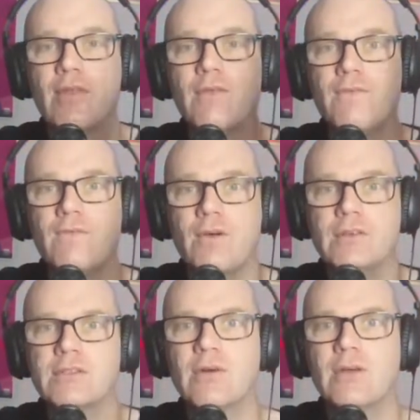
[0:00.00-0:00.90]
The
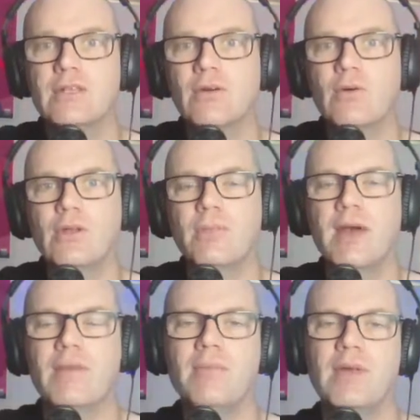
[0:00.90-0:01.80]
first song is all
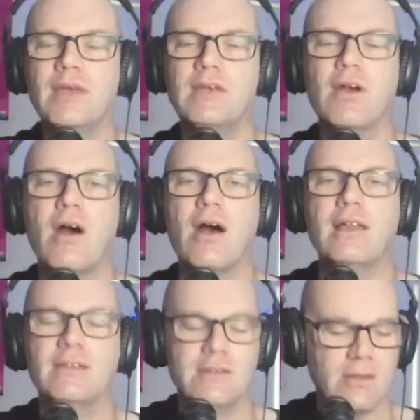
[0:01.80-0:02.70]
about being
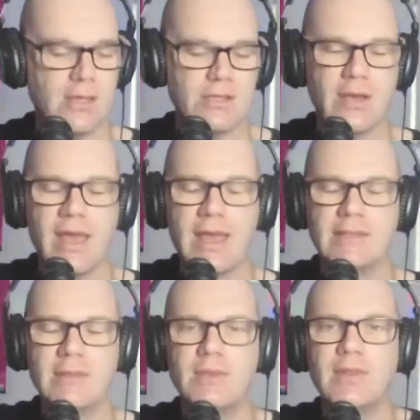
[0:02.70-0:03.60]
kind, so get your
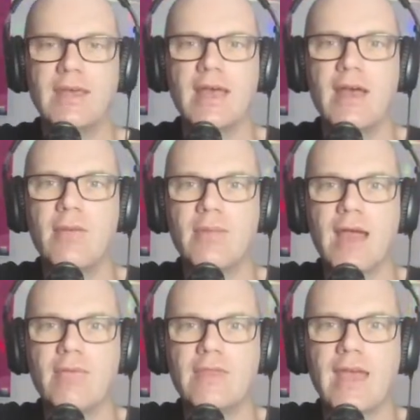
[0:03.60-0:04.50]
hands up in the air. Help me
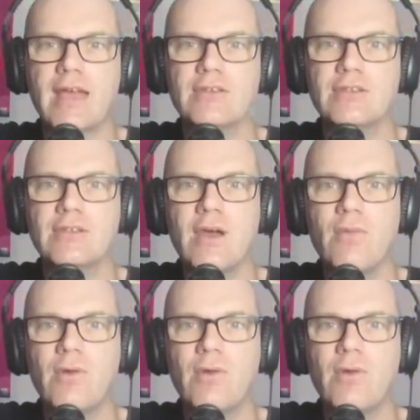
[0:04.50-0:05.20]
out with the actions.